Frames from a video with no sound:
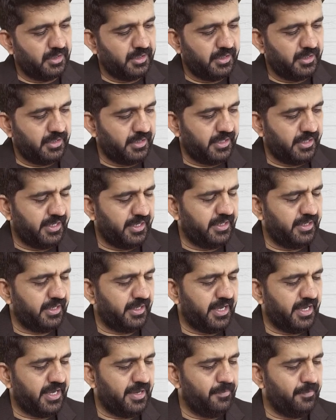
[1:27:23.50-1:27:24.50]

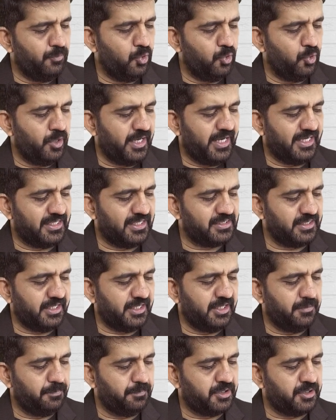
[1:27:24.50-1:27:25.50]
And MOS
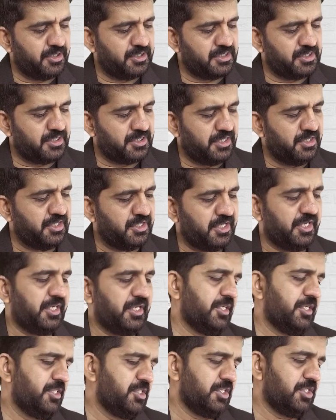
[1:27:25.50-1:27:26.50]
in
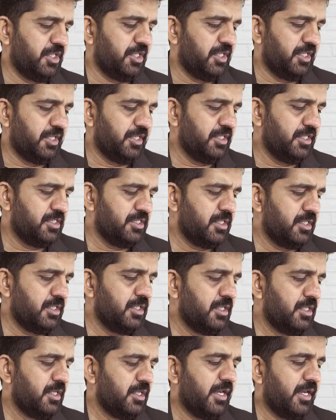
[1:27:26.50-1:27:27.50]
percentage is
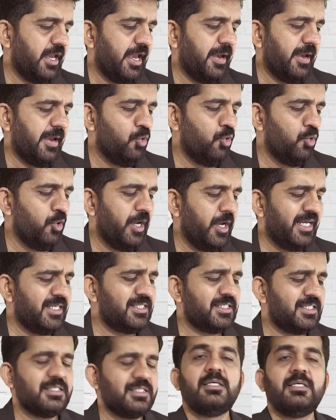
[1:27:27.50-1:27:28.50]

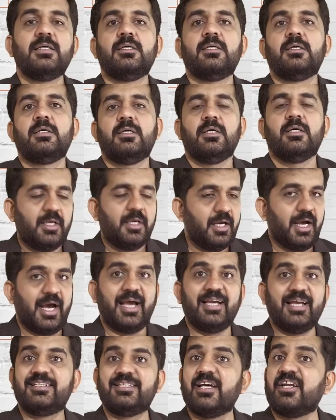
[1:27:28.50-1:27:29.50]
MOS
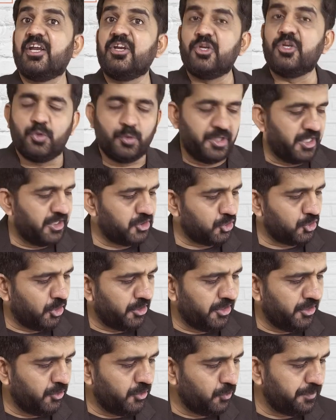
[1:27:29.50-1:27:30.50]
either in units
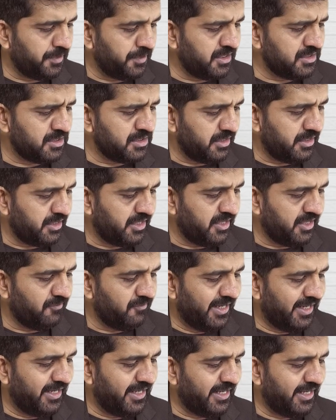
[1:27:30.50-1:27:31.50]
or in rupees
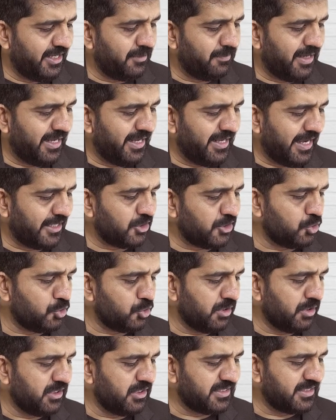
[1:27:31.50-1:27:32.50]
divided by
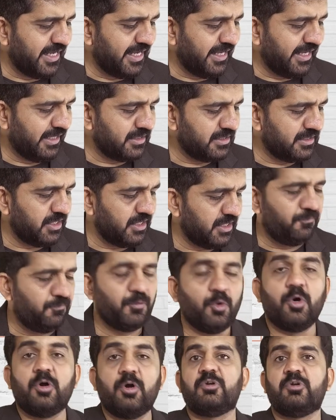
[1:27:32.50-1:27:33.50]
actual sales. If
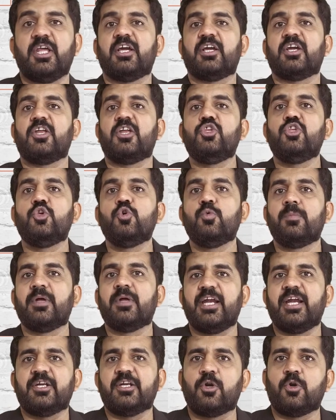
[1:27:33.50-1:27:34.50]
you have taken
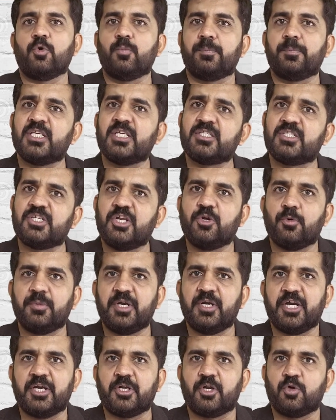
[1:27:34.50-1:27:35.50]
numerator rupees,
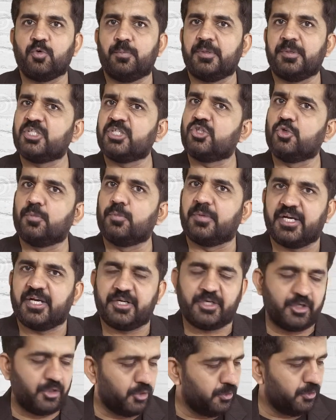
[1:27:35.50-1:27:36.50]

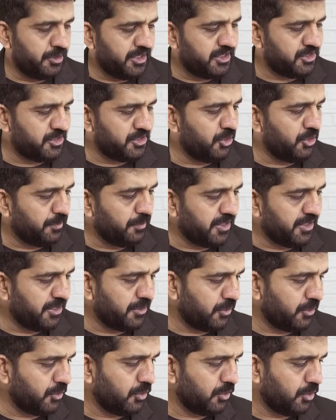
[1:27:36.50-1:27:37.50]
numerator units,
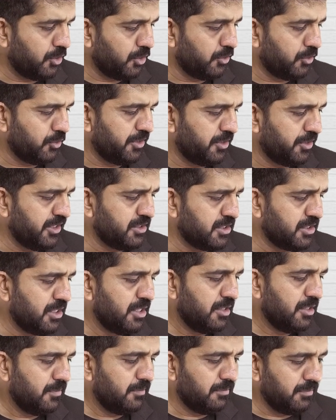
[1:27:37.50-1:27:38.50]
denominator units,
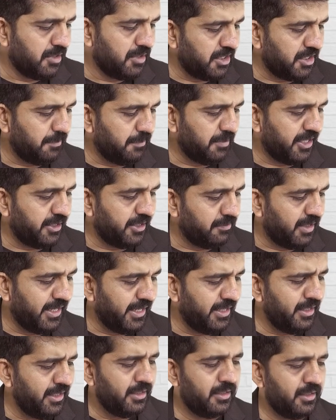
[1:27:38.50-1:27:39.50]
multiplied
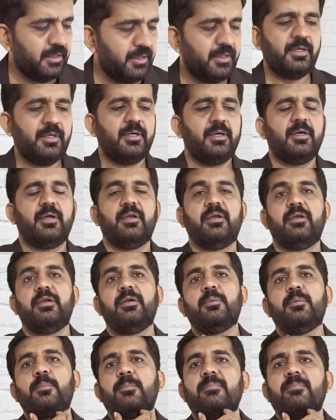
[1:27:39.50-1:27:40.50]
by.
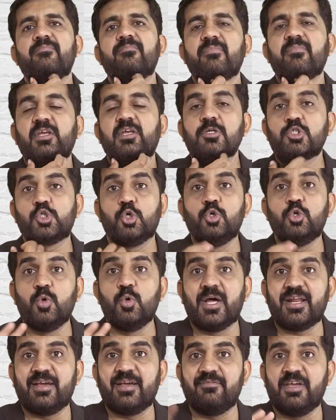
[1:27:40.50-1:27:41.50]
So you
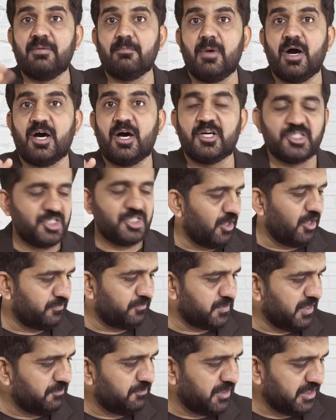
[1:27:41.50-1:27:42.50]
are having margin
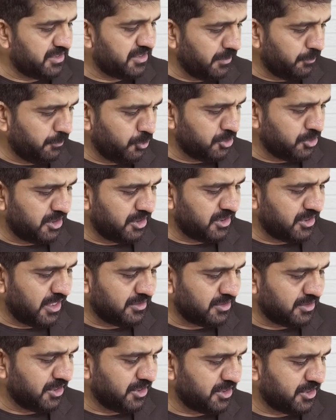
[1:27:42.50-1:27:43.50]
of safety. Suppose this
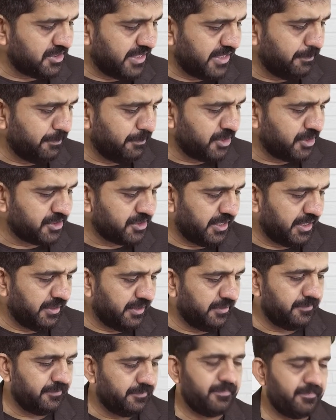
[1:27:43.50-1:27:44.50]
answer is 10%.
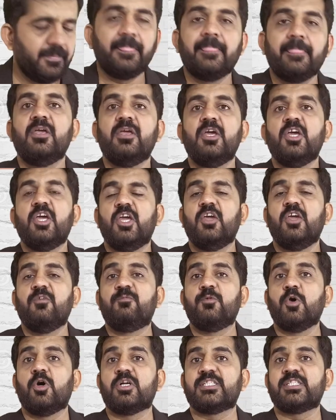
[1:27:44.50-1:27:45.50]
If
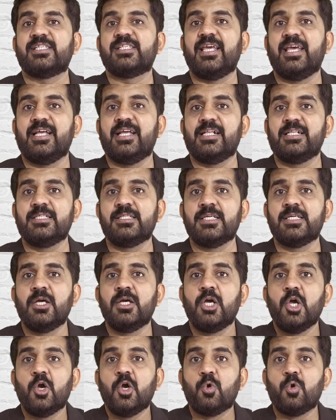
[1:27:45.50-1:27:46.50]
your sales
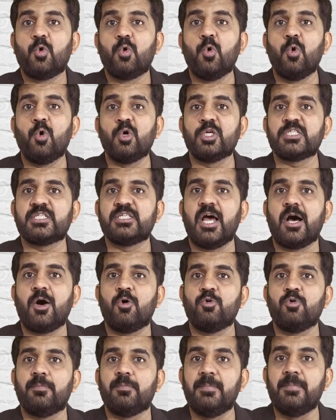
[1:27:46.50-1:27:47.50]
goes
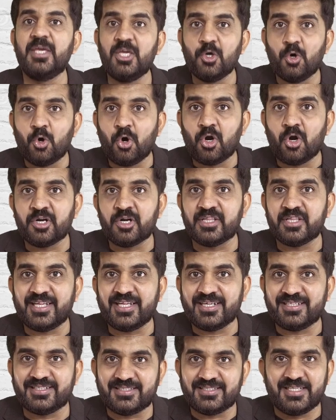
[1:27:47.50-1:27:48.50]
down beyond
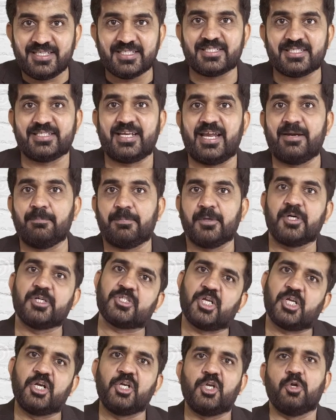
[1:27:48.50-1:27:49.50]
this
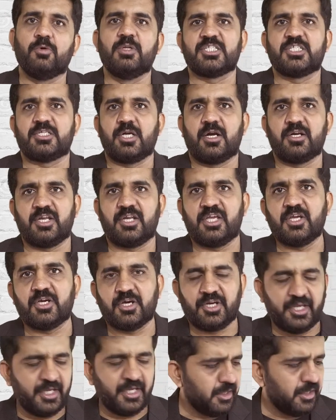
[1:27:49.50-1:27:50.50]
10%, you will start
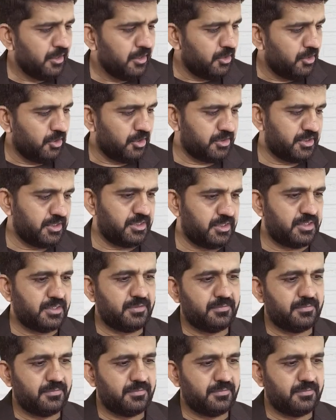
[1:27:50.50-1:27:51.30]
incurring losses.